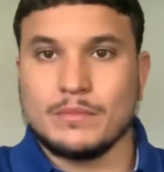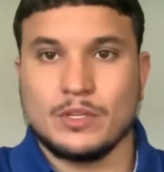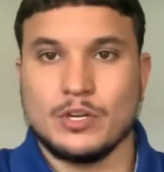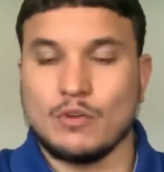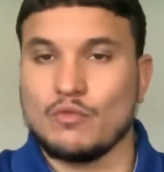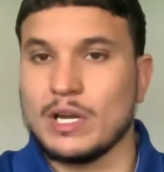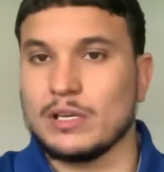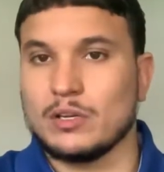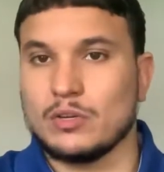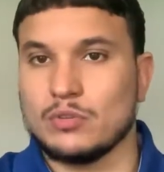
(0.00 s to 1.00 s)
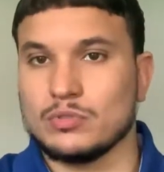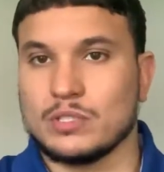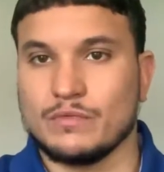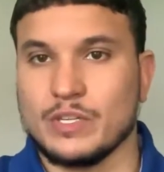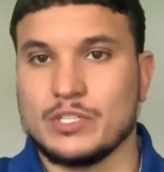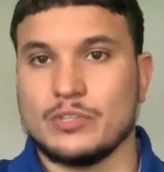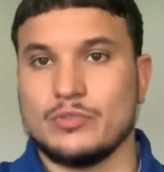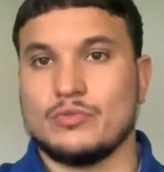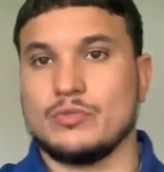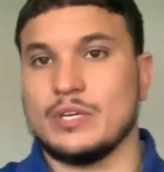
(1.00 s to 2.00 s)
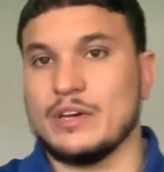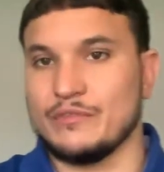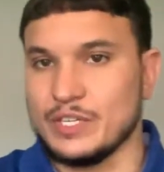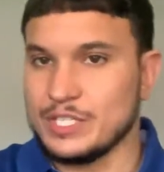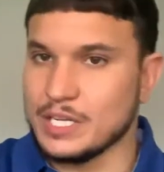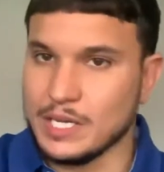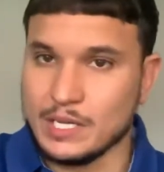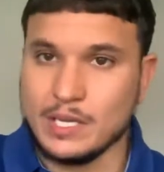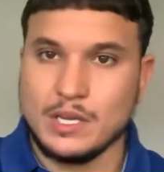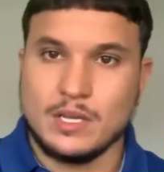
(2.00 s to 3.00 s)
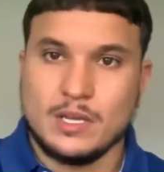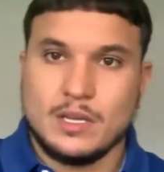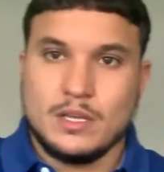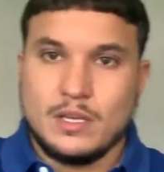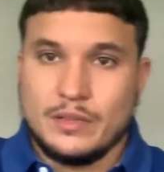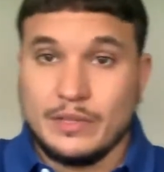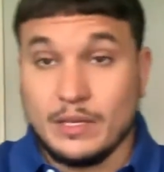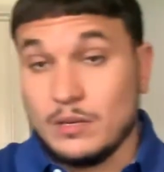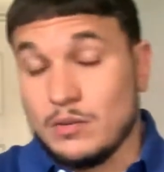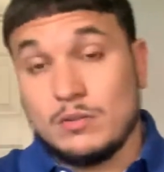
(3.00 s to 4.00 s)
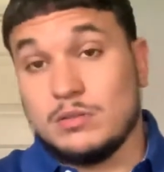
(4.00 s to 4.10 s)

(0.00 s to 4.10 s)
regular loans, conventional and FHA, that